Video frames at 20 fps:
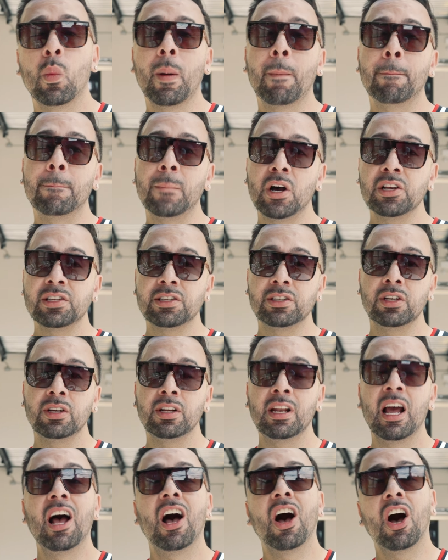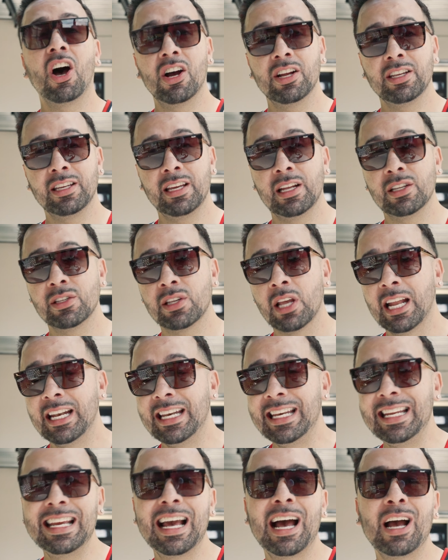with mustard, onions,
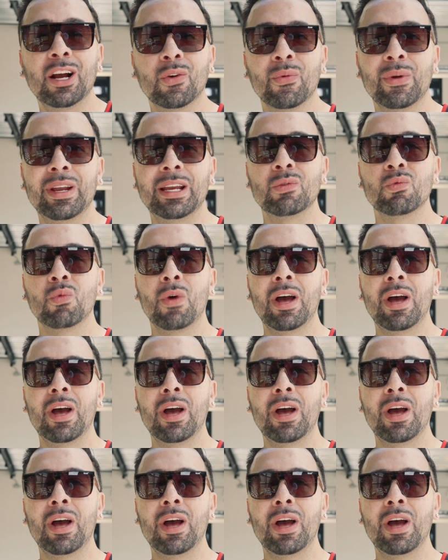neon green